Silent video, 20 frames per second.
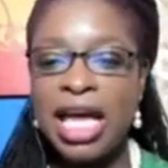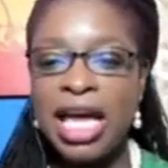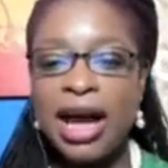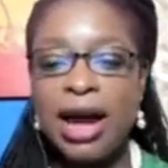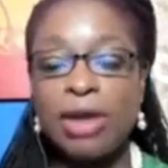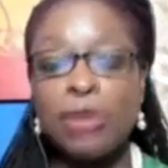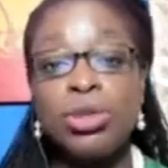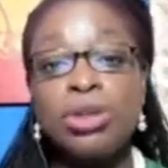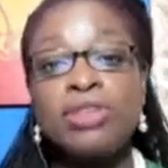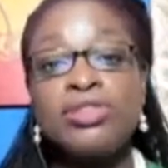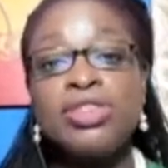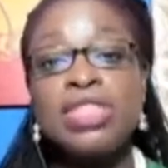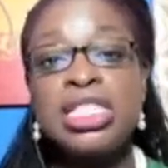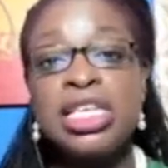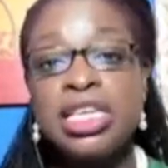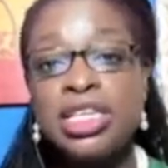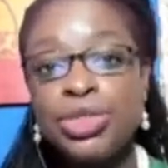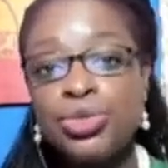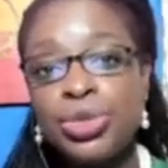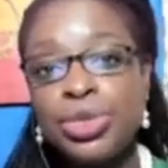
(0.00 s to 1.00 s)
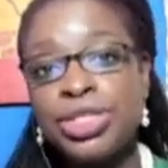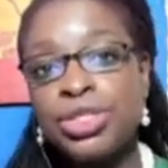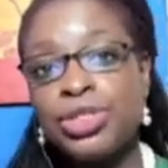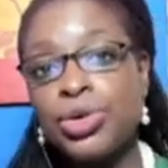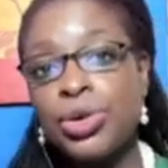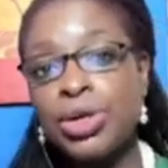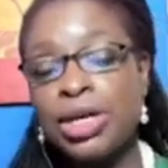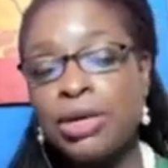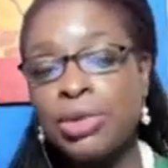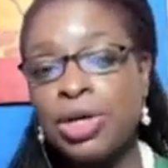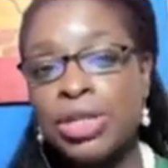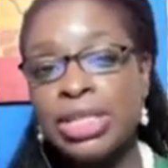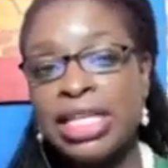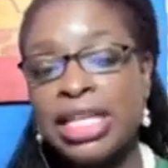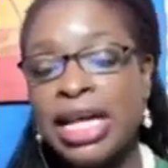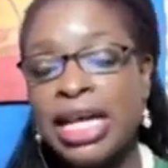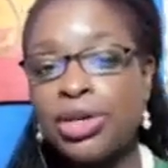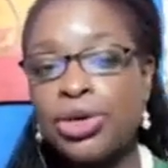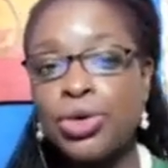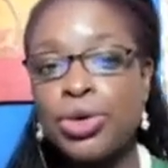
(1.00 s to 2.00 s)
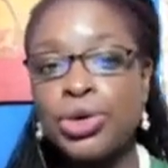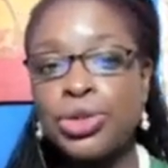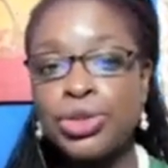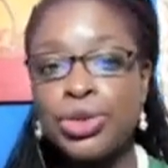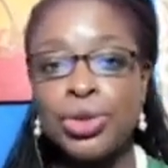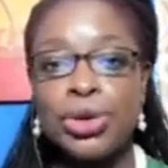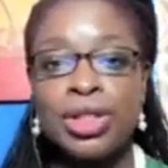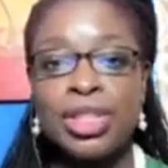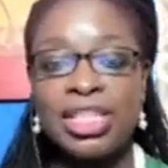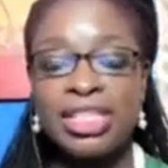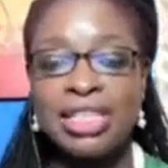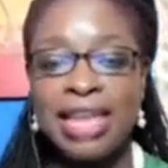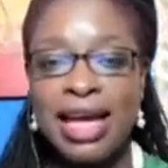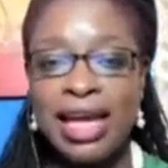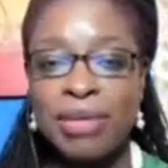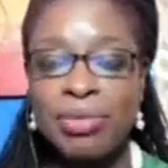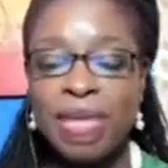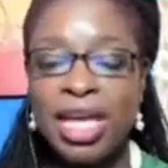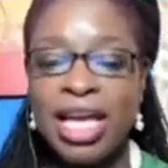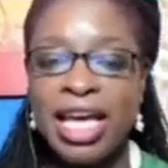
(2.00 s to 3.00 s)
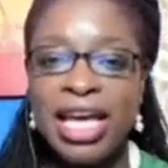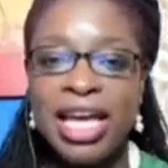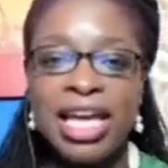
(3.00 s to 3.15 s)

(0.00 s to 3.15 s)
And one of the things we talk about in that course all the time